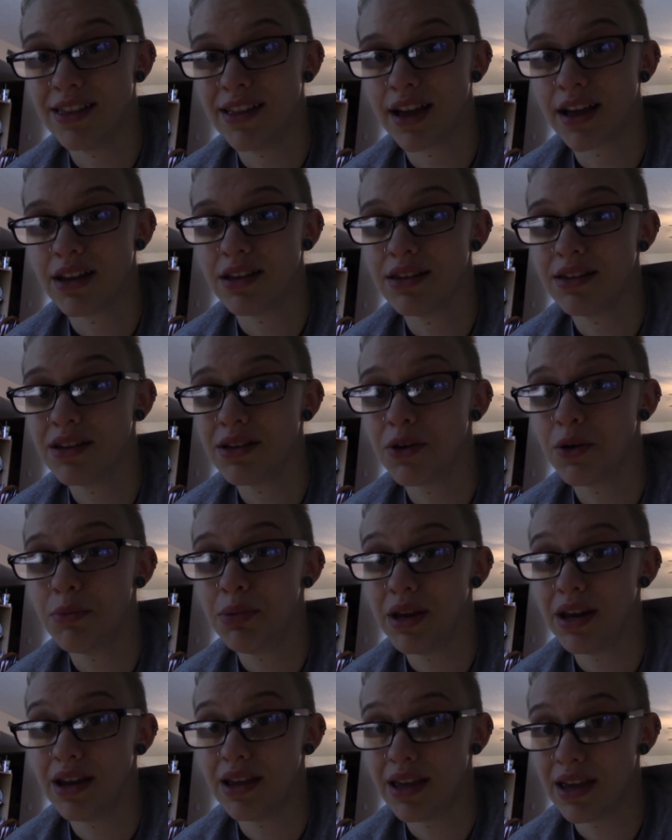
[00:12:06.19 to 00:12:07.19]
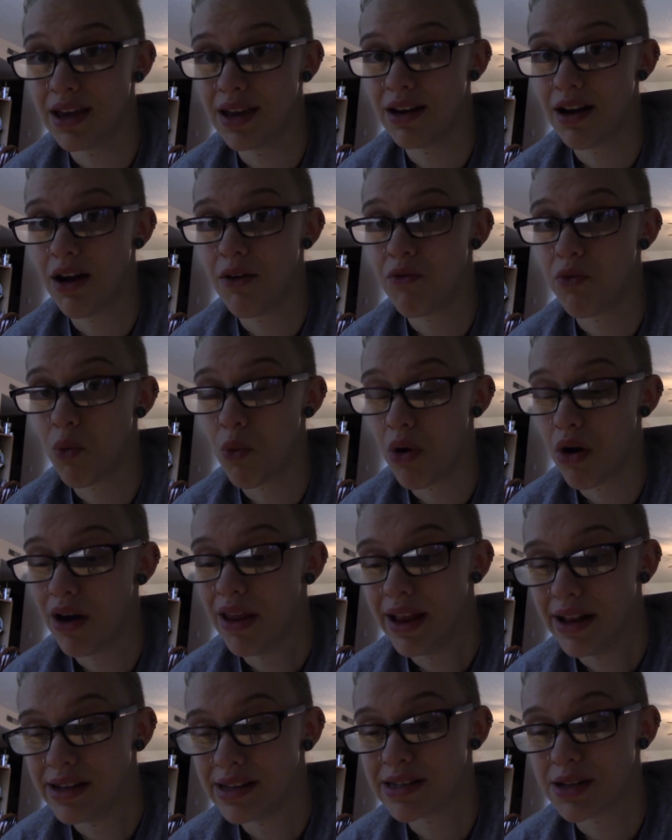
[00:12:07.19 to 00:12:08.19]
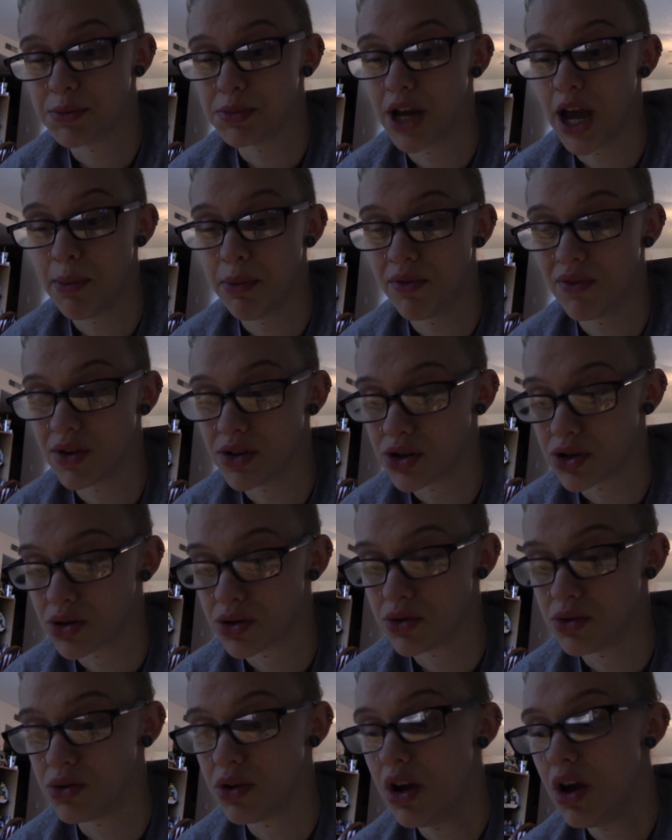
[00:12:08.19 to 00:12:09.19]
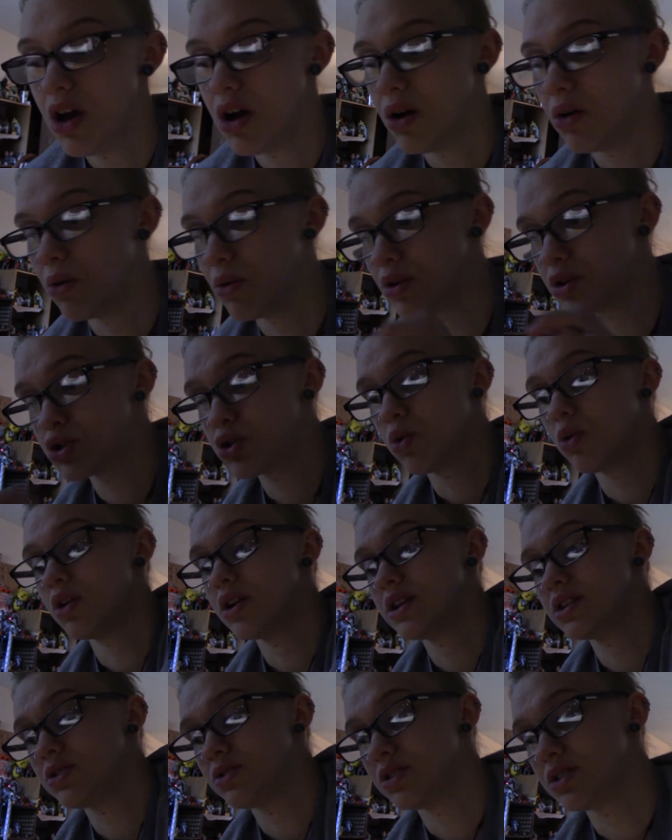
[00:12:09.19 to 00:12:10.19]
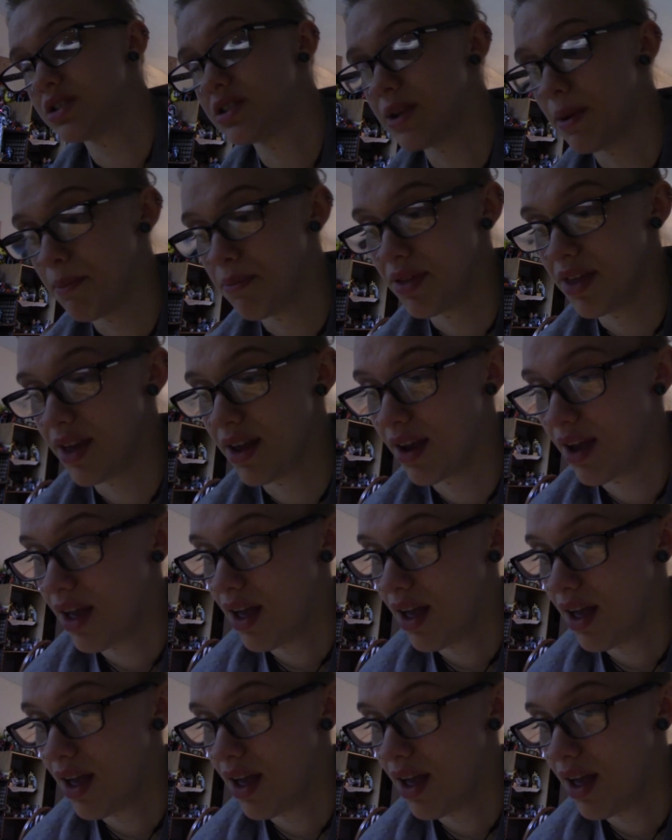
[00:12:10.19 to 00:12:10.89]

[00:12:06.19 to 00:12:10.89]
Like a little bitty kid, I've wanted some type of a turtle or a tortoise or something.